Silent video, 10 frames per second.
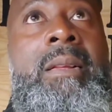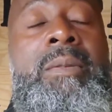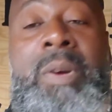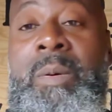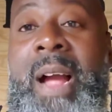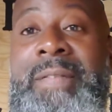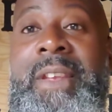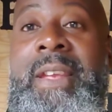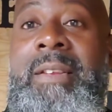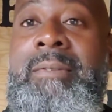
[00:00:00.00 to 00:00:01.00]
What do I
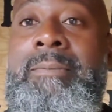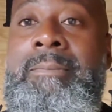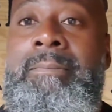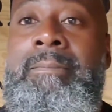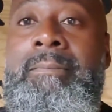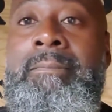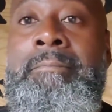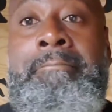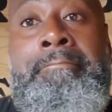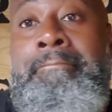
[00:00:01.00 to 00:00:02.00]
think?
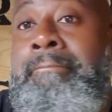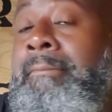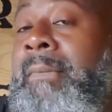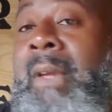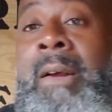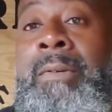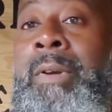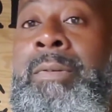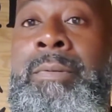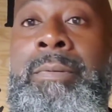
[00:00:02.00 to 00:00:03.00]
I don't
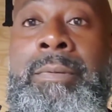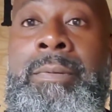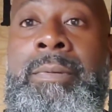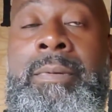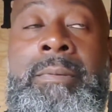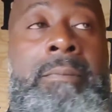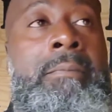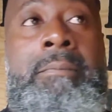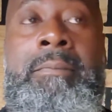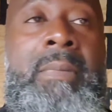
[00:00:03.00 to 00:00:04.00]
know.
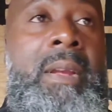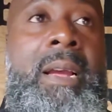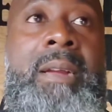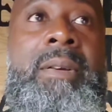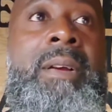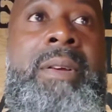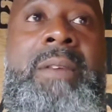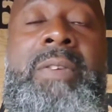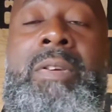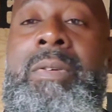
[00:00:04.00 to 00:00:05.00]
I don't
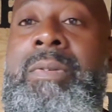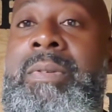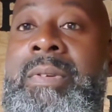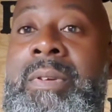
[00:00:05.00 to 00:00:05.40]
have a clue.